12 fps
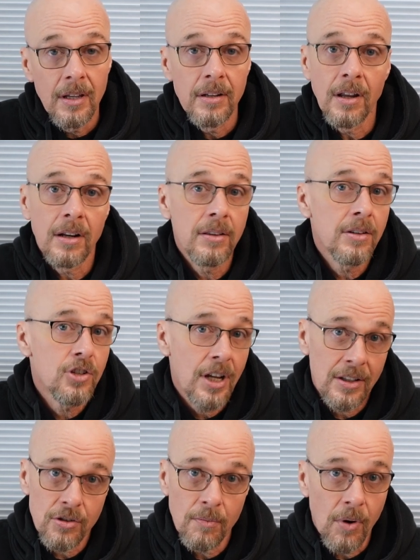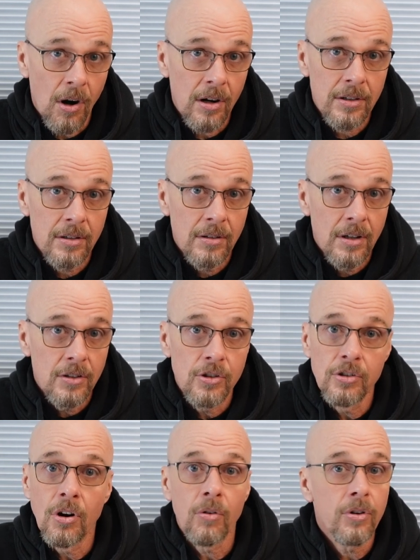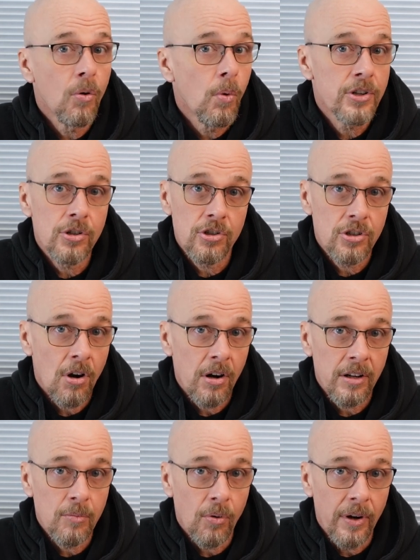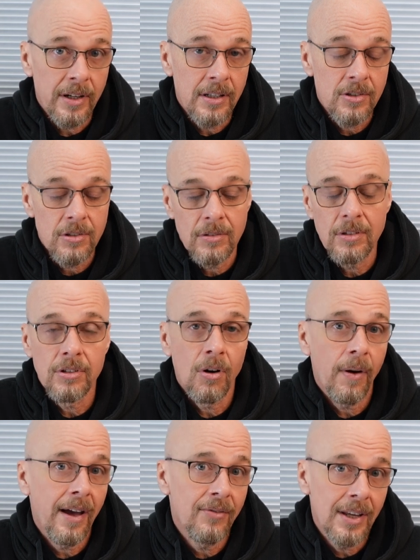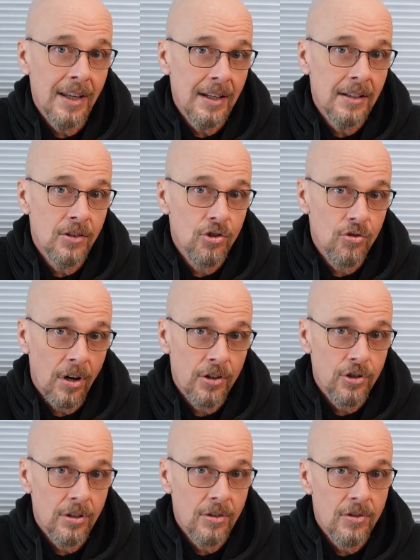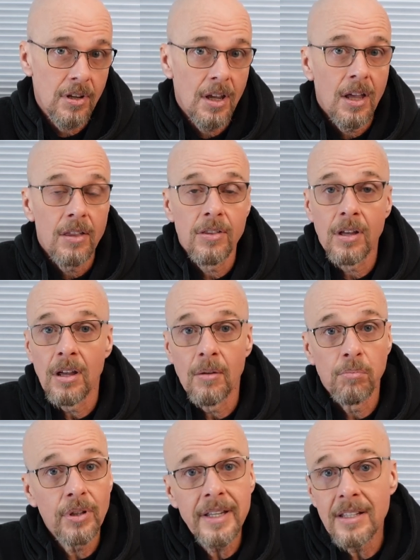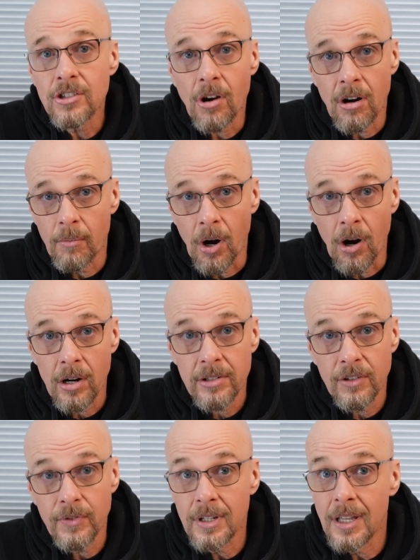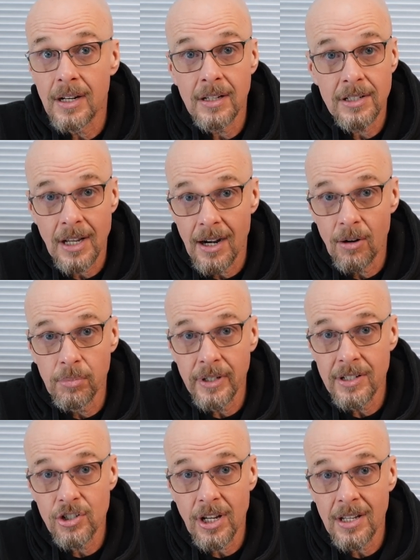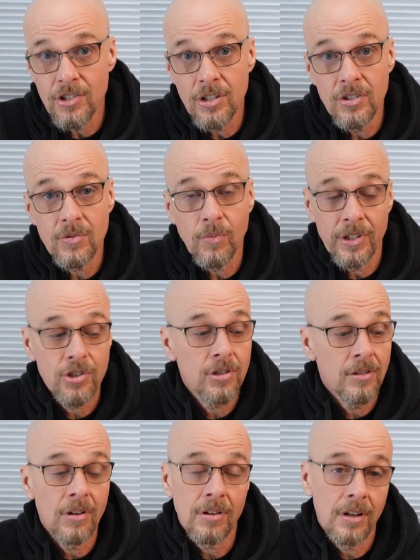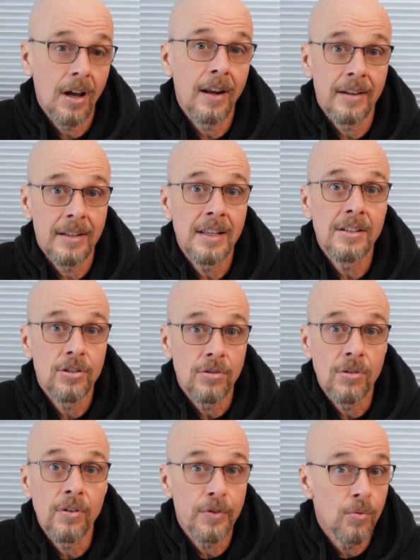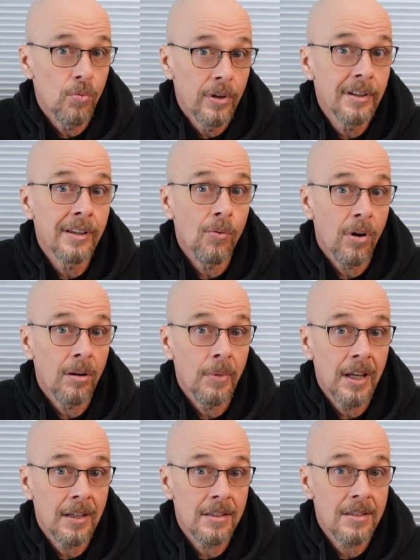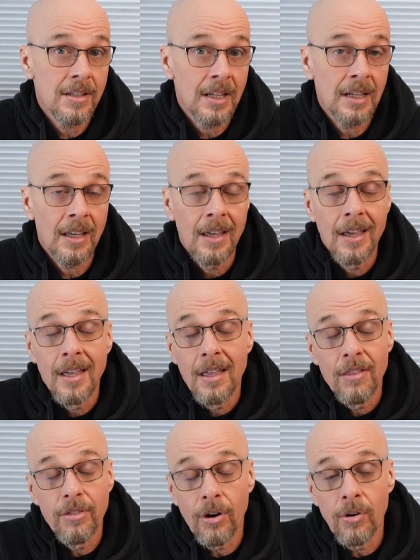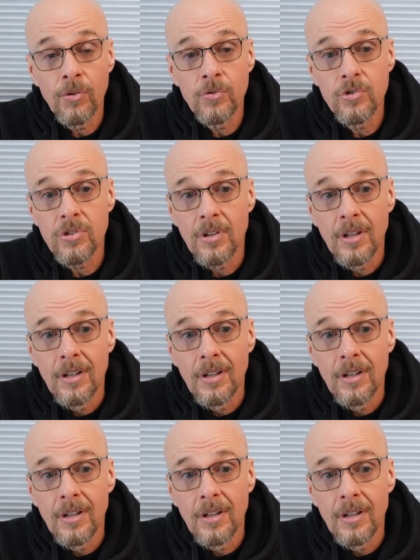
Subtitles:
None of the jets are marked. You don't know what your starting point is. You don't have any instructions. The bleeds aren't marked. If you get into air bleed changes, which you're going to need to if you really want to make it sing, those